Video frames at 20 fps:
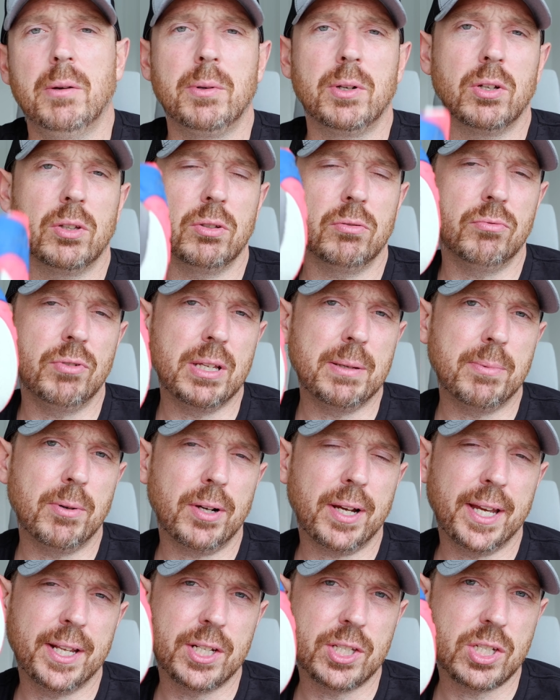we've got the
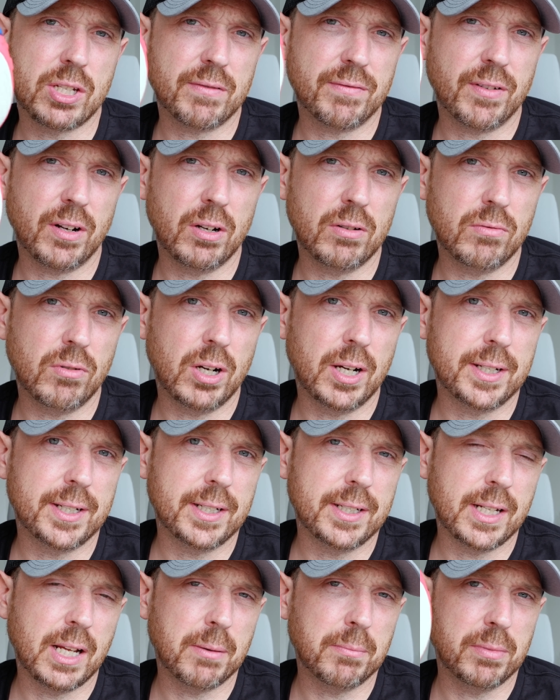Reebok Energy
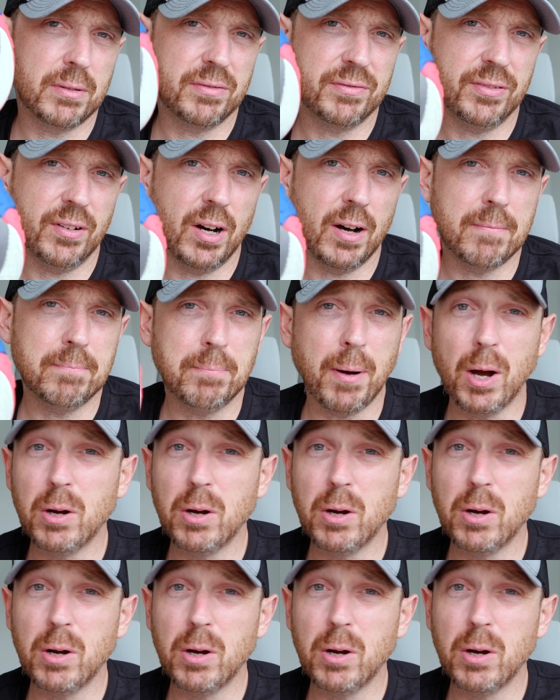Floatride number 5.